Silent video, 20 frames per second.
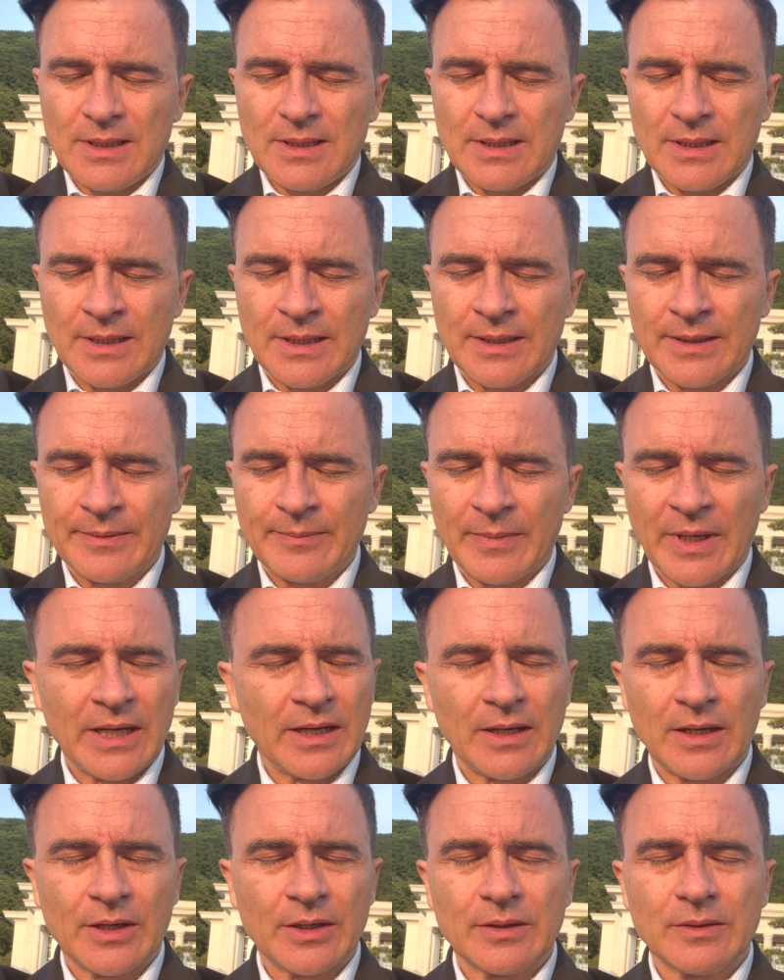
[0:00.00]
Yeah, my
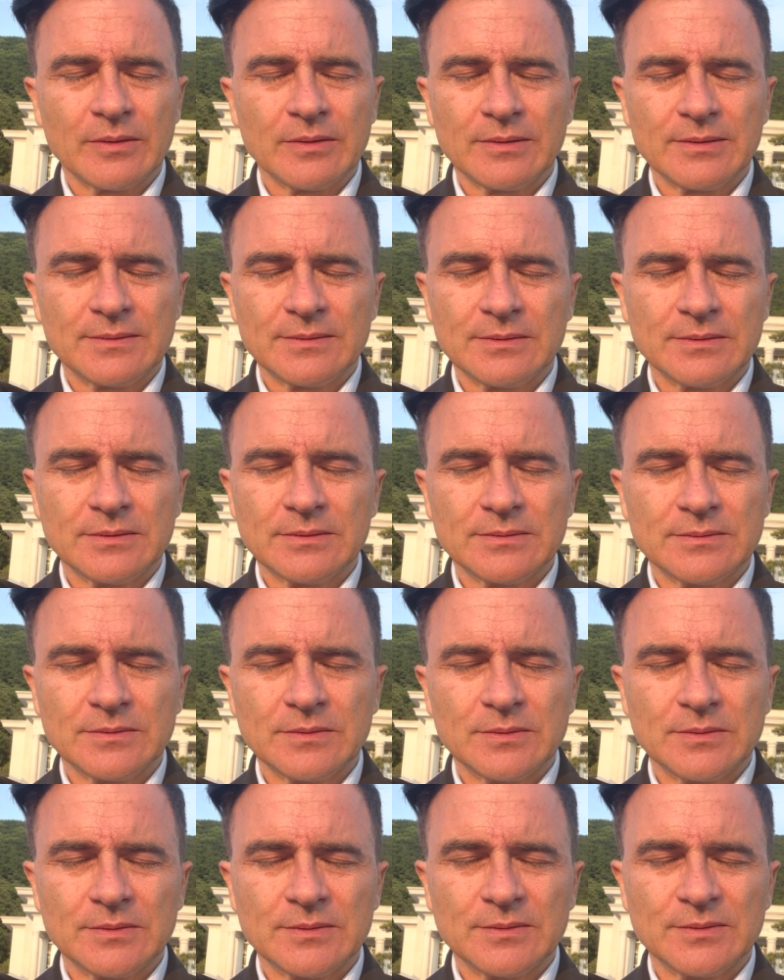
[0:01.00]
heart
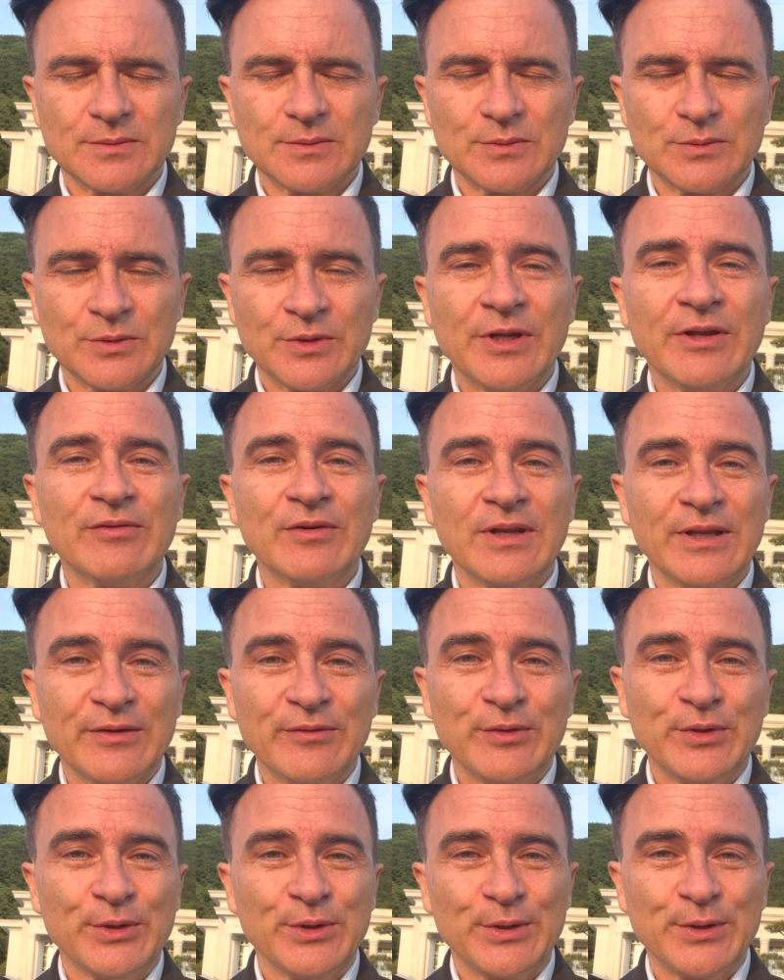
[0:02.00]
will never
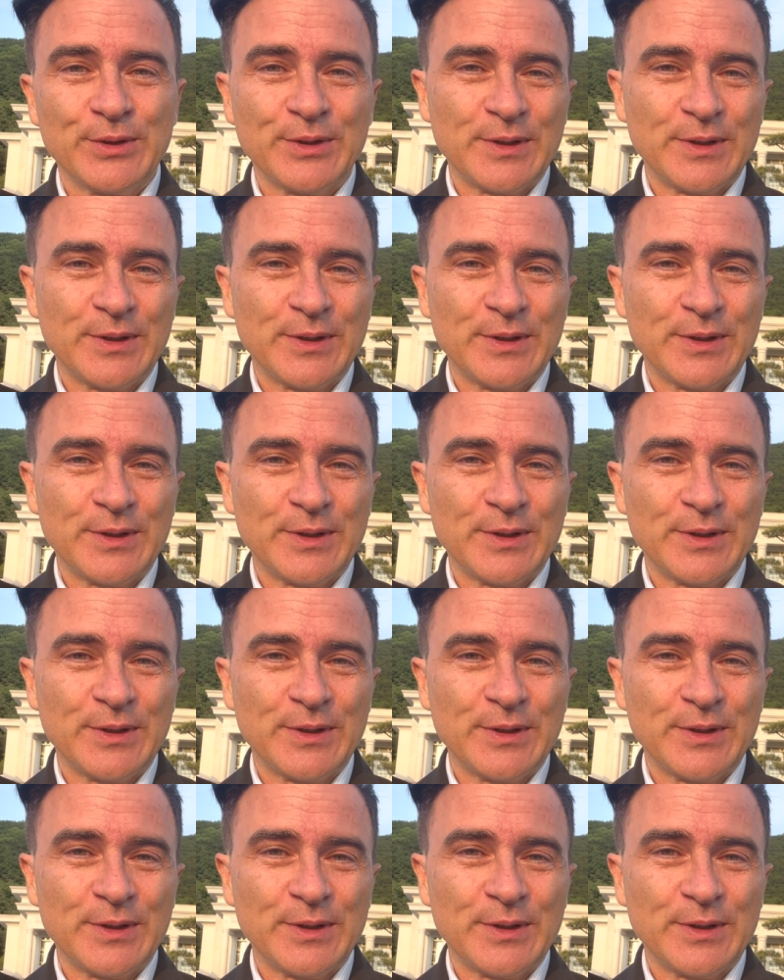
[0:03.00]
leave you.